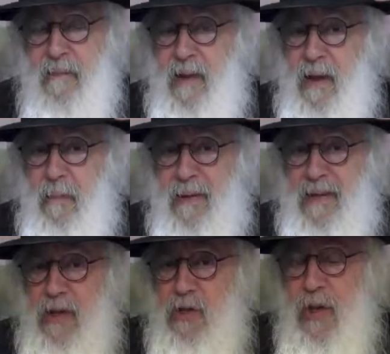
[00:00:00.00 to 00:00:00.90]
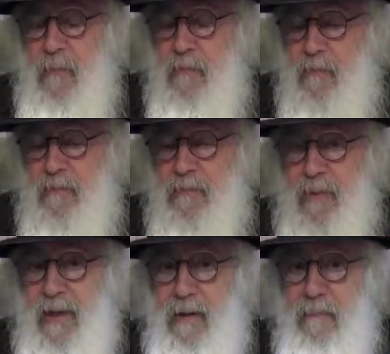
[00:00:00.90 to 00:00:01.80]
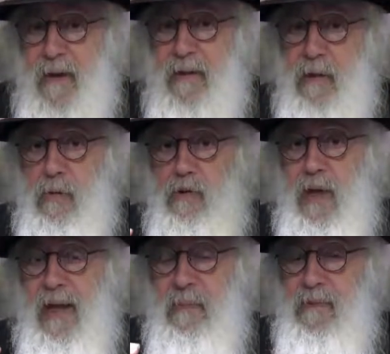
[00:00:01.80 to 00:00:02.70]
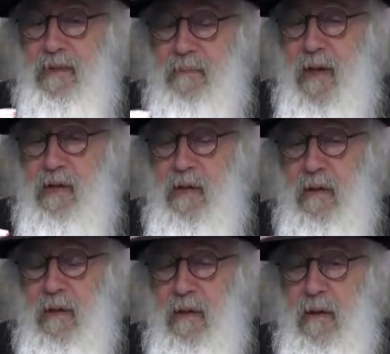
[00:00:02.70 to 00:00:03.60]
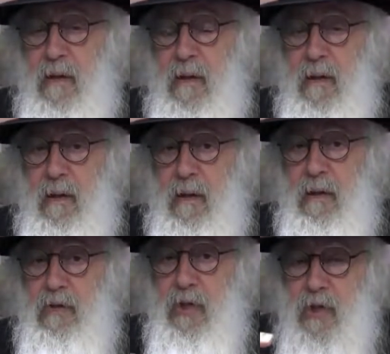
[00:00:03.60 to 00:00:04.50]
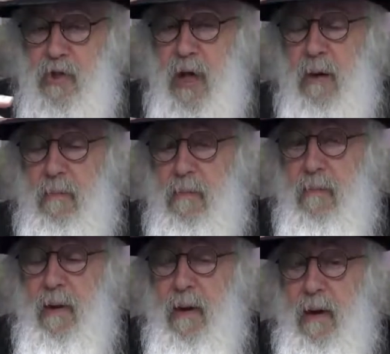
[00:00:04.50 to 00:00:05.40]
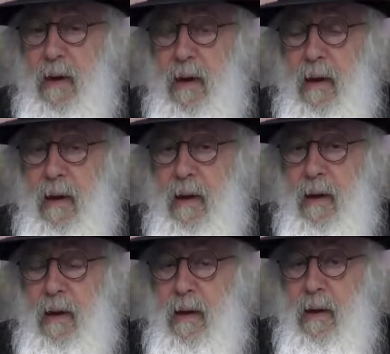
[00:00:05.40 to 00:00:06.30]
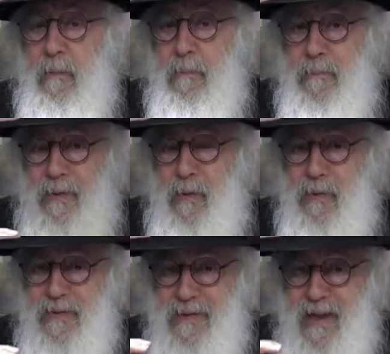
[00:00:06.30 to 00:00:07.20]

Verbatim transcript: Of course, there were there is rabbis, but Hashem, He made Yerushalayim special. Shisham